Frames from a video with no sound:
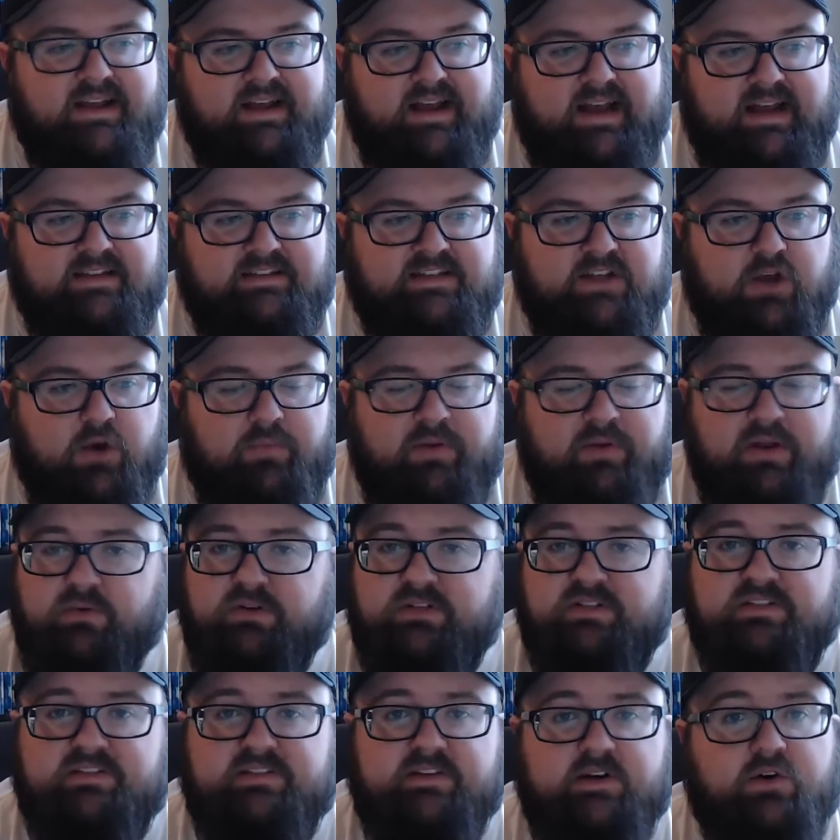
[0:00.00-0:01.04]
And so, but it was
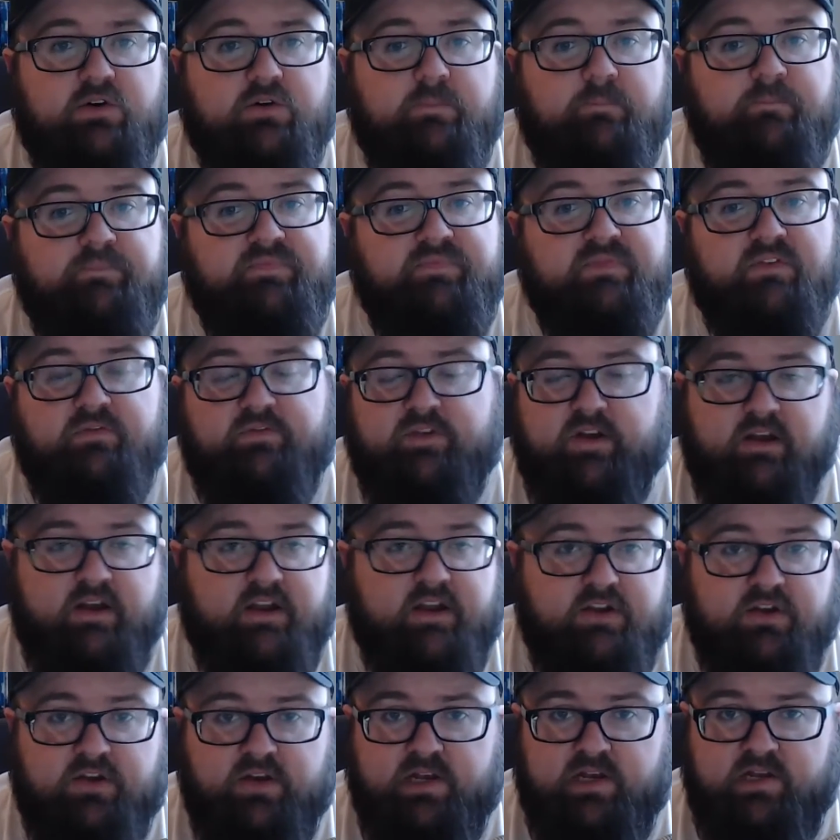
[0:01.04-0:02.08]
still very
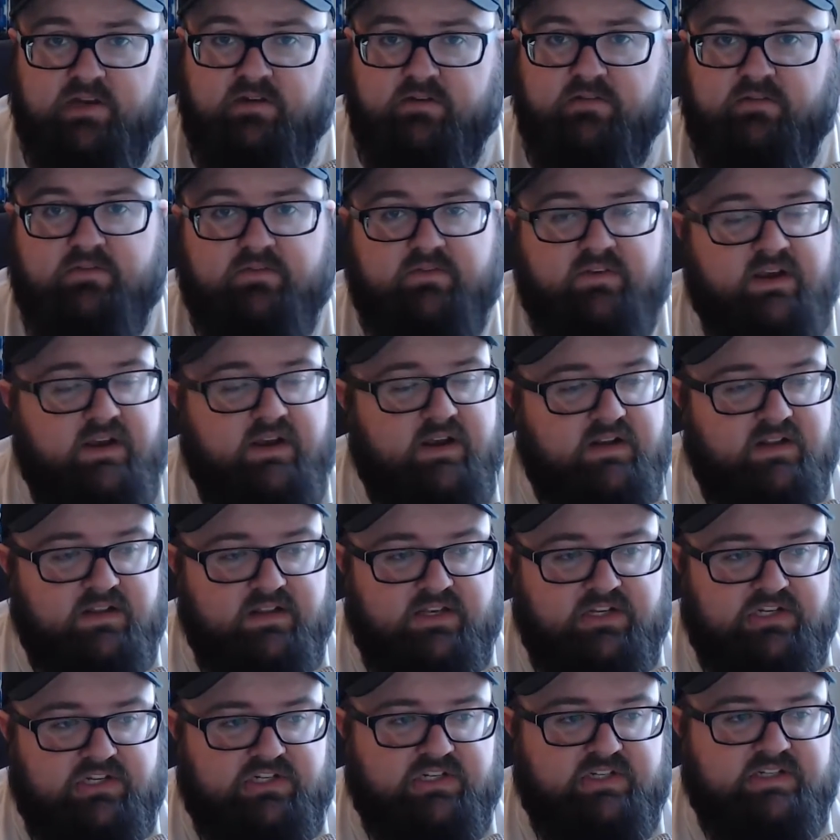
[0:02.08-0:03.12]
good, very
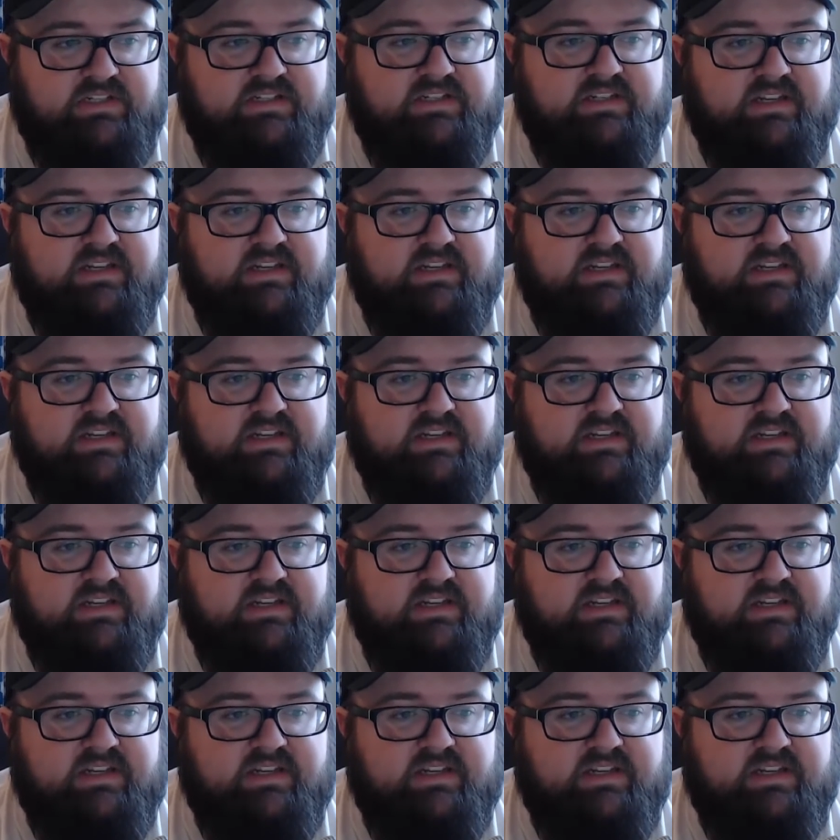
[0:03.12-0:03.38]
delicious.